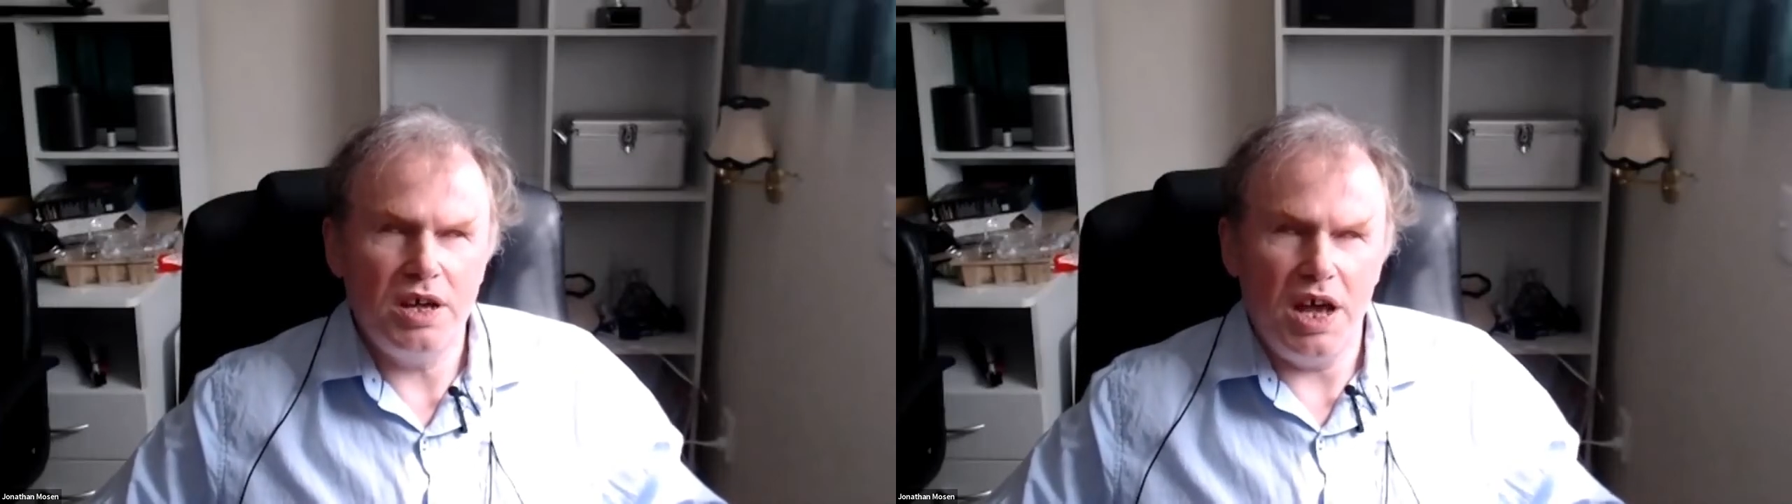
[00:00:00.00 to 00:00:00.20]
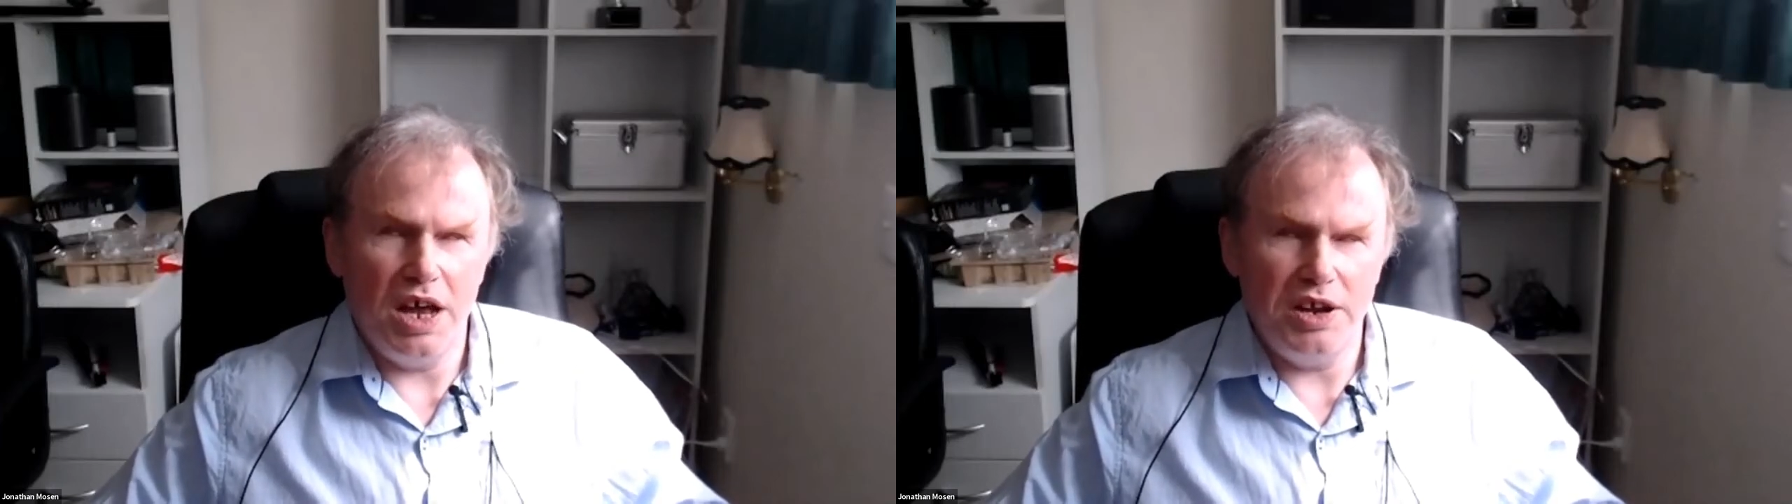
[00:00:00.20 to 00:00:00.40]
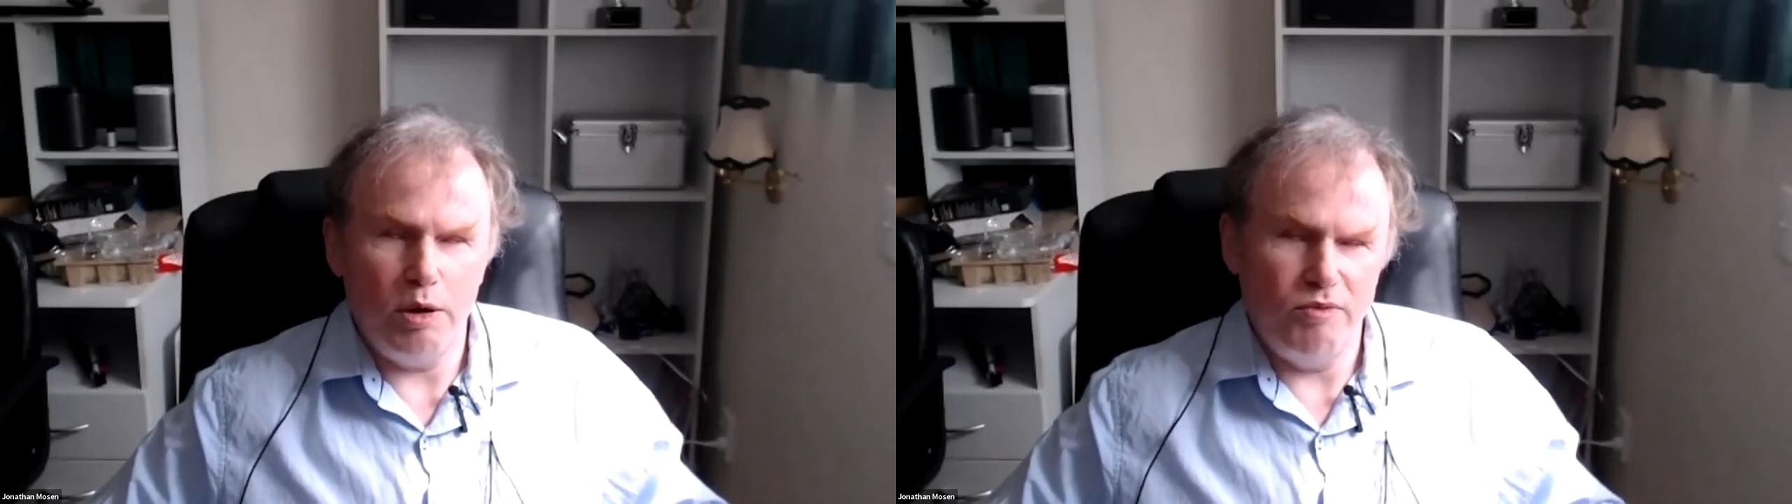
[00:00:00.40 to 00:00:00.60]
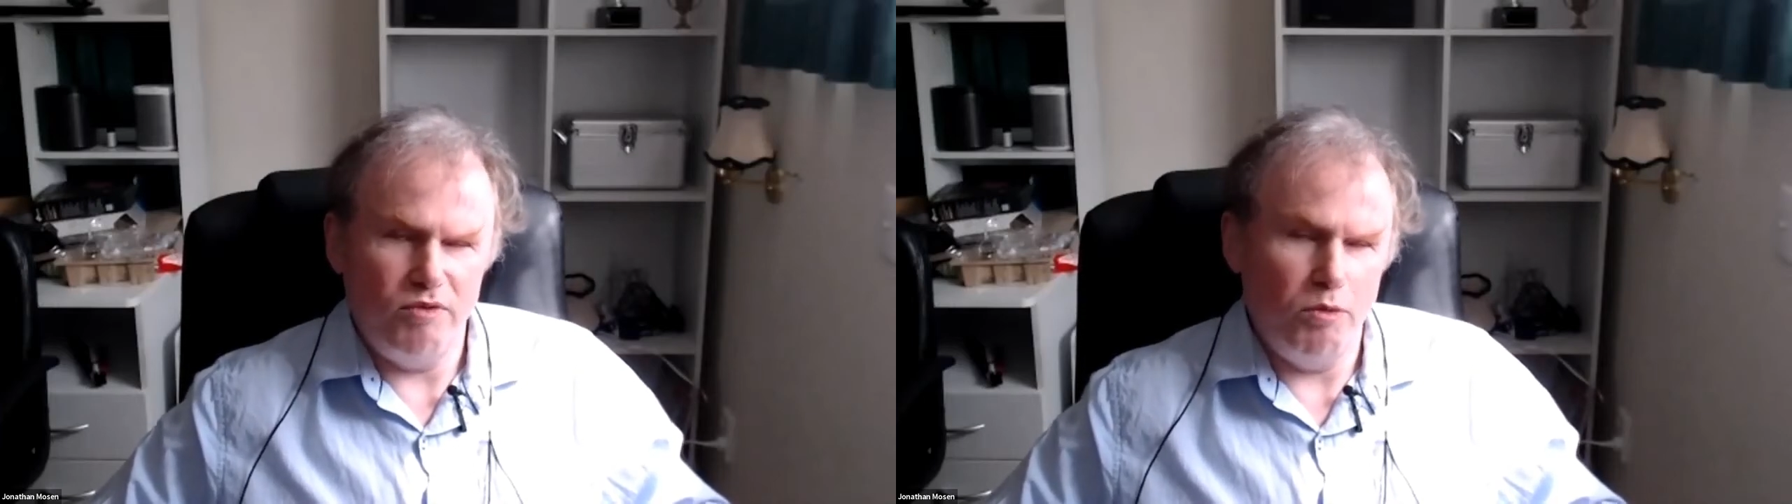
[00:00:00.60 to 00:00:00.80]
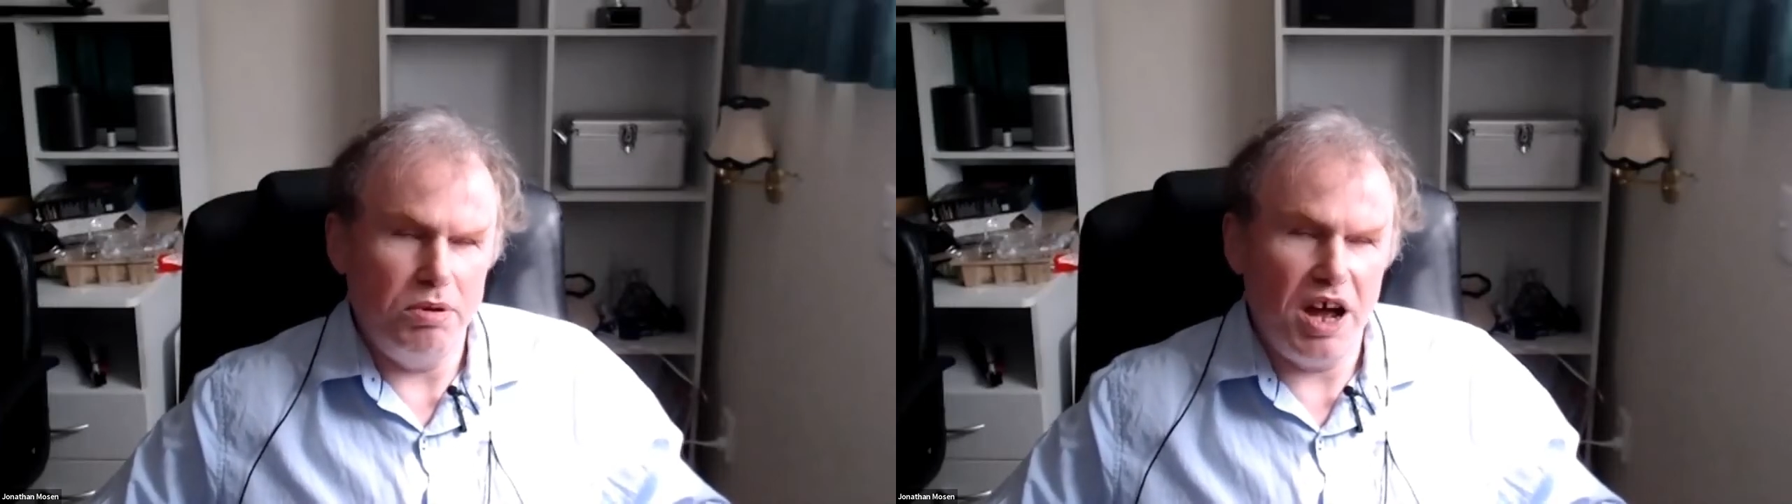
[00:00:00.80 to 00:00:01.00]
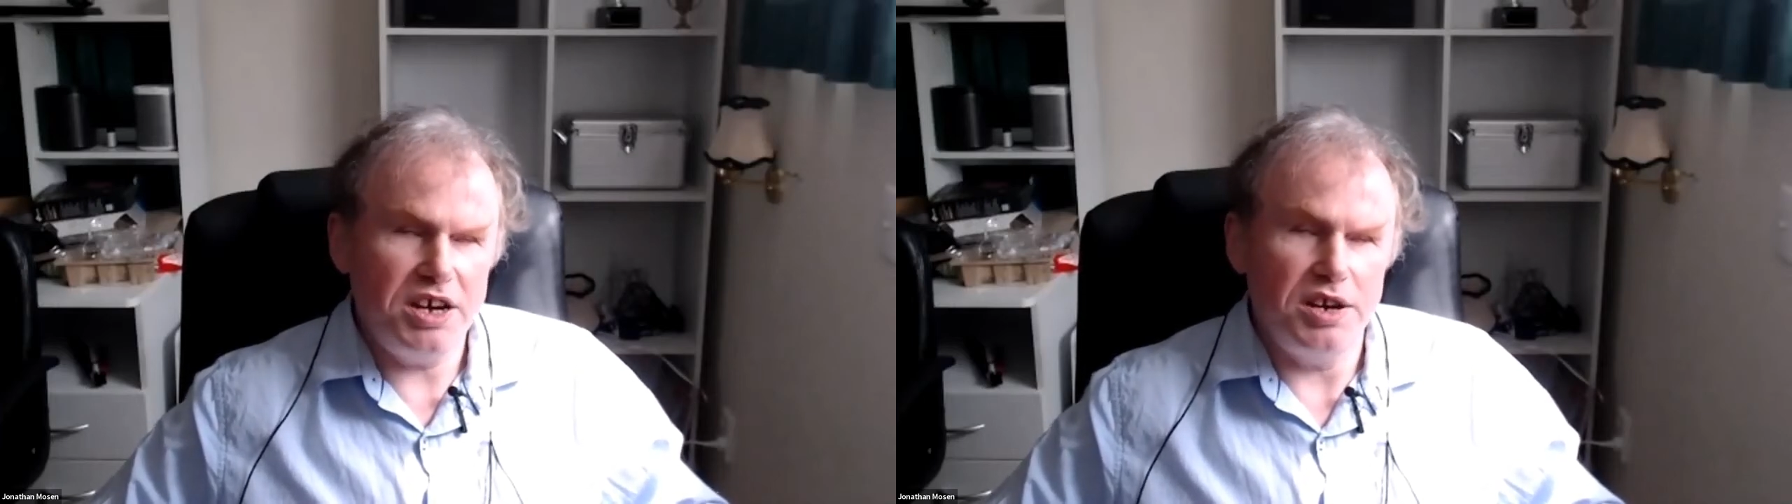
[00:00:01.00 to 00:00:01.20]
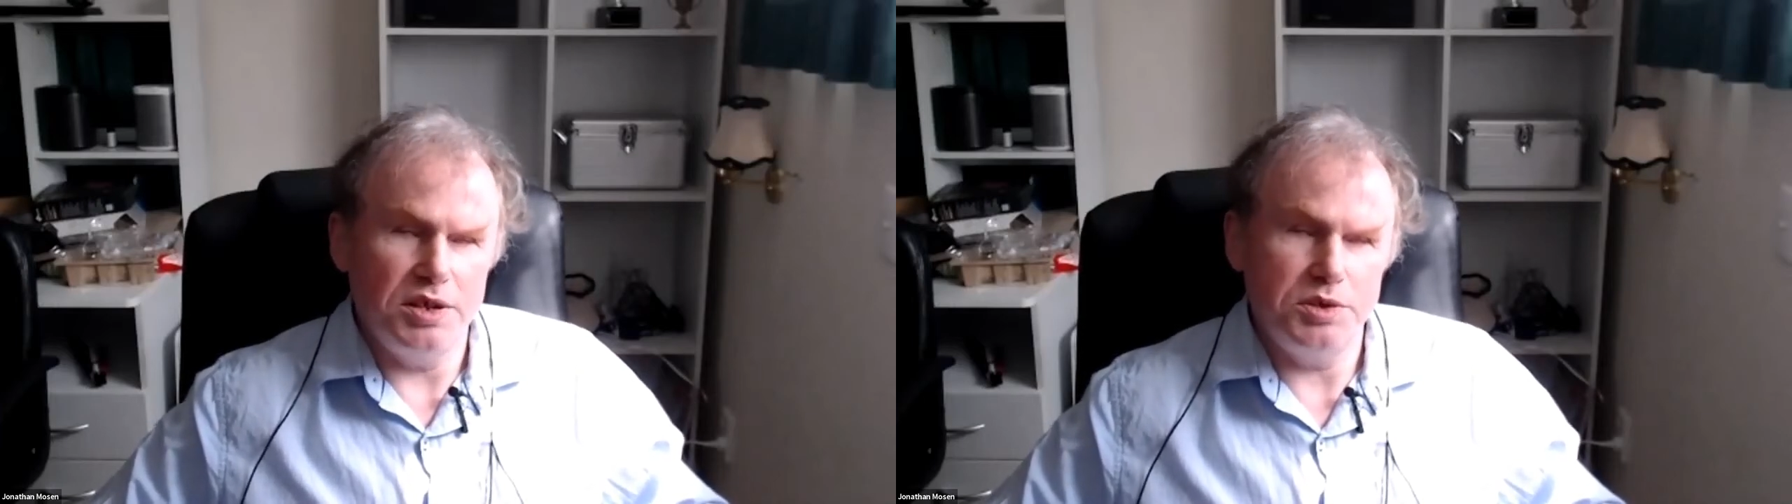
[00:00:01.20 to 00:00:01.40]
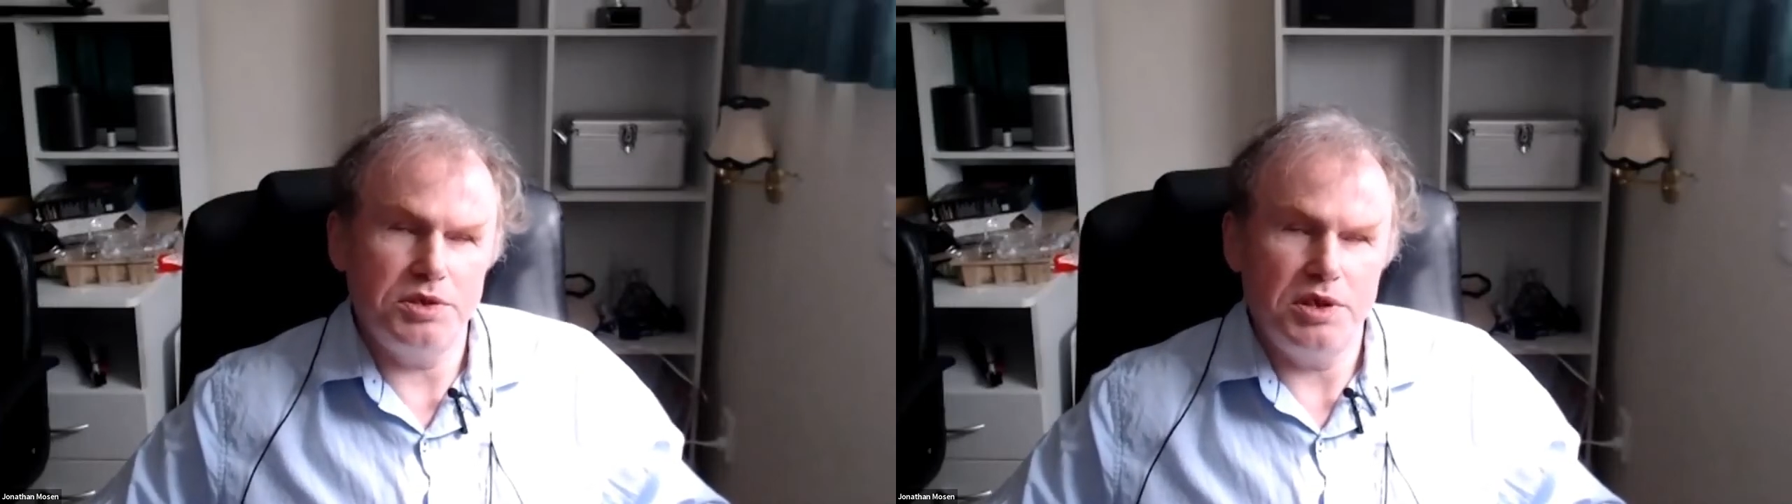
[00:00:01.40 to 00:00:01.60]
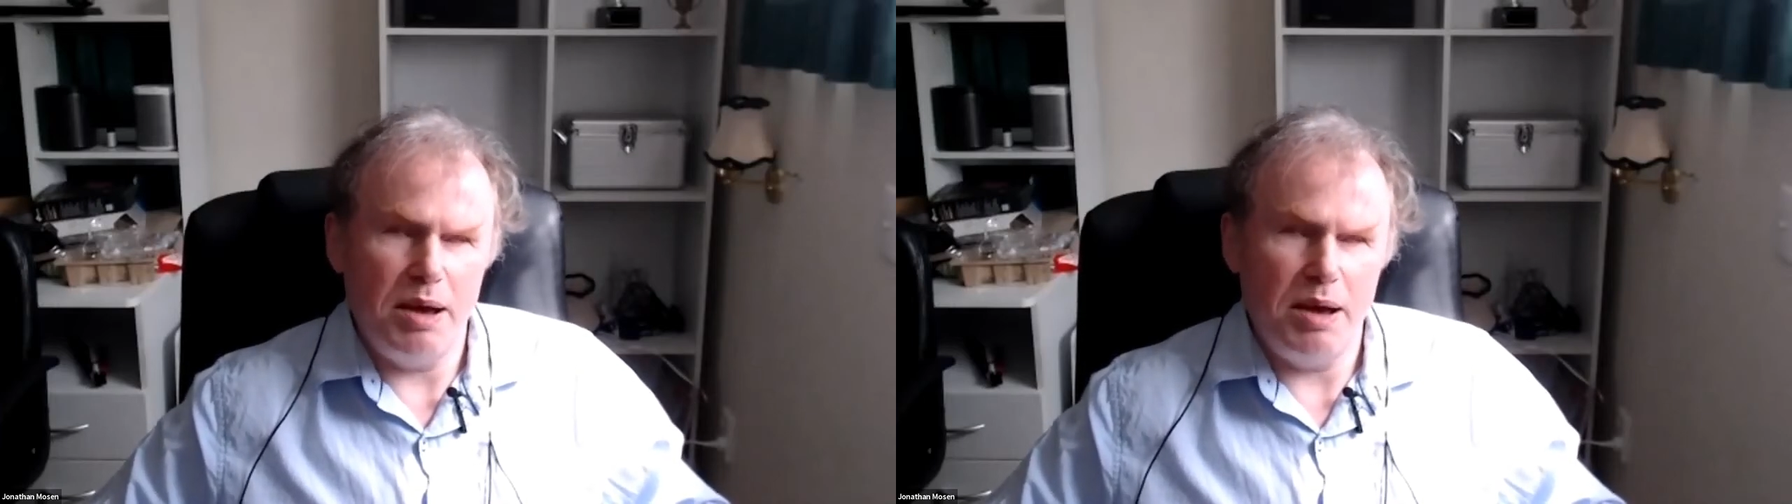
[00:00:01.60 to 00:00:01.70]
and helpful blindness